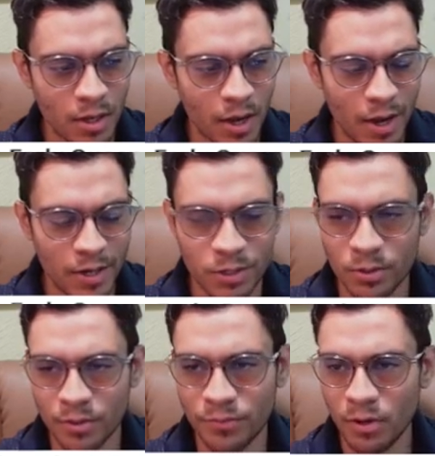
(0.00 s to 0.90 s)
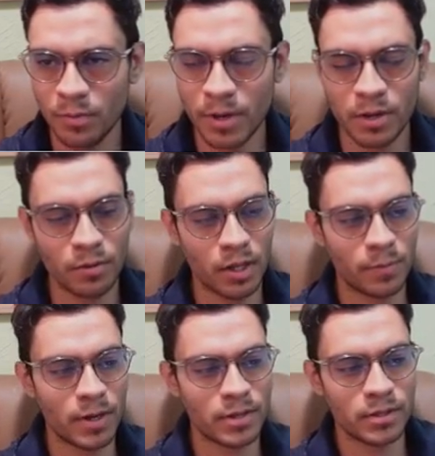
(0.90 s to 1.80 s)
I should have followed my own
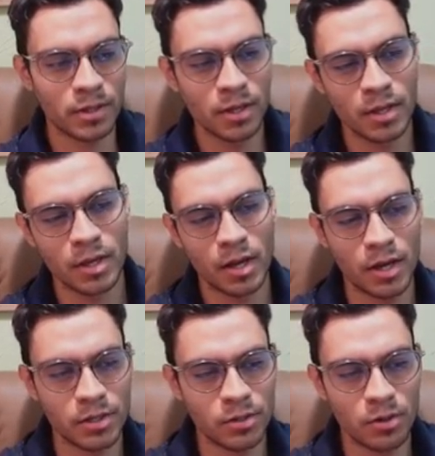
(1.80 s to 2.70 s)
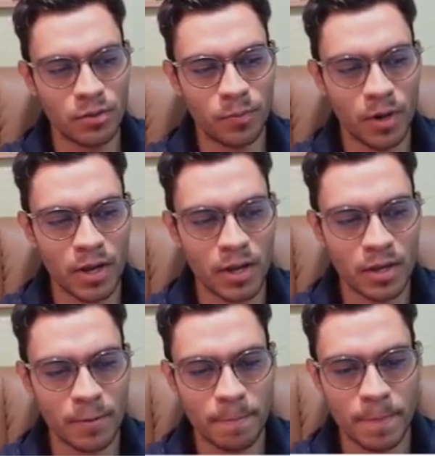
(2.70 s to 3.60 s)
advice. I should have played
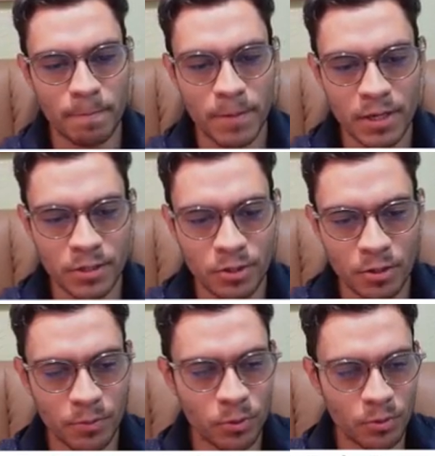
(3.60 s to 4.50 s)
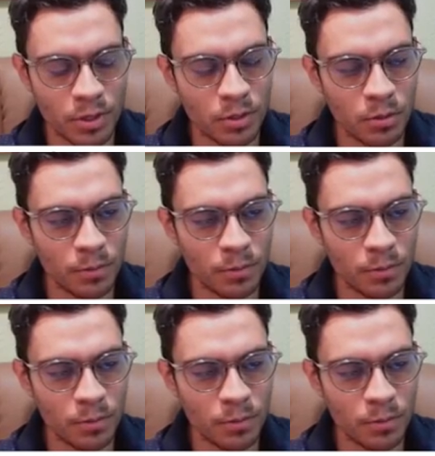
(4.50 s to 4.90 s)
bishop to d2.